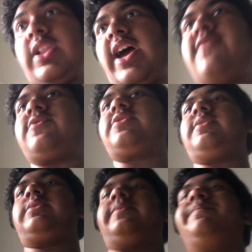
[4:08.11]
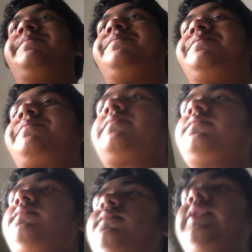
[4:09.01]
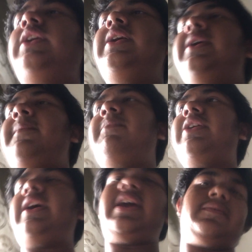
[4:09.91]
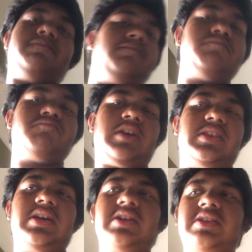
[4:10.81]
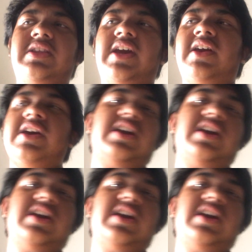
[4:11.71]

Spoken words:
lives or something. But hey, at the end of the day,